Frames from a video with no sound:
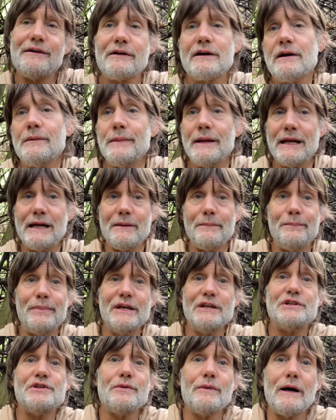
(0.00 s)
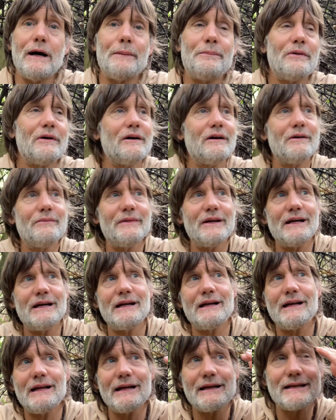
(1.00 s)
will come in and beat you up. Oh,
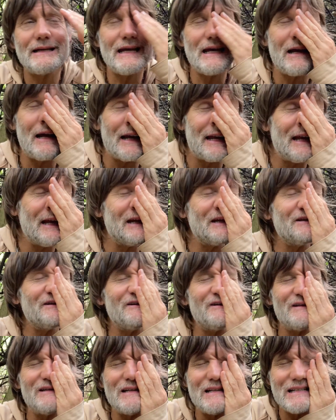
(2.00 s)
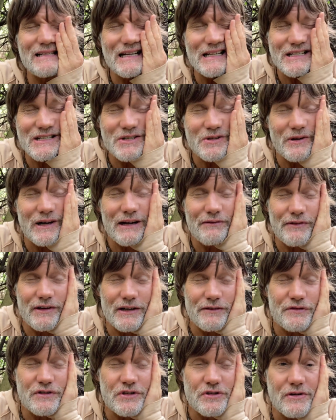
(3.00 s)
man, I can't do this. I just don't have
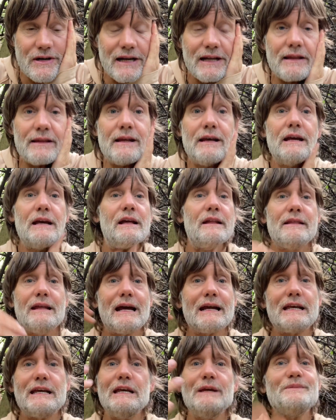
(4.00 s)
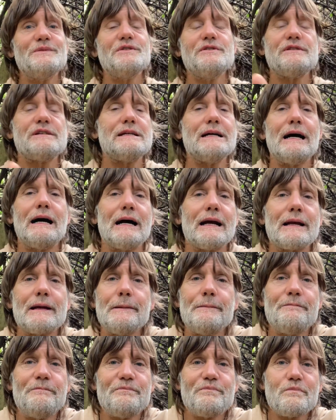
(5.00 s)
enough strength. That keeps you stuck.
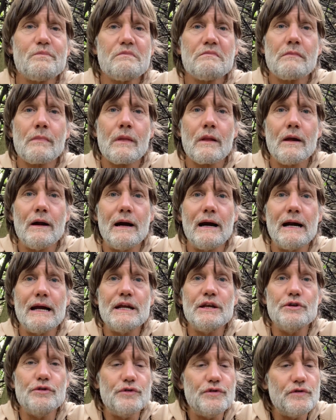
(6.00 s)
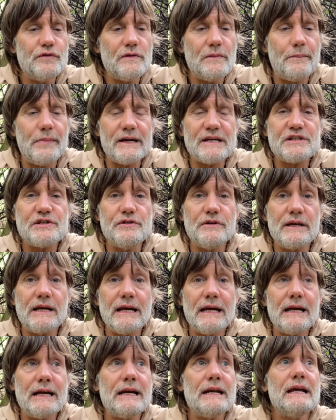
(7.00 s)
All right? You do the best you
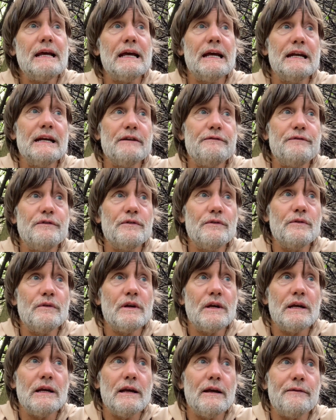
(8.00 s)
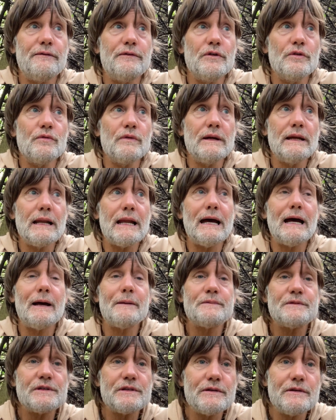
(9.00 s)
can, and if you
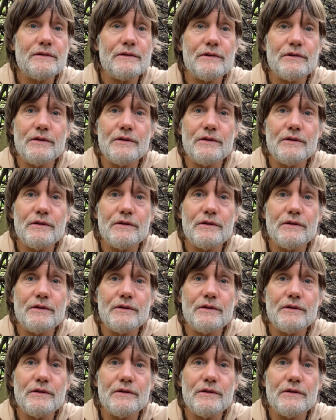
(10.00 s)
relapse,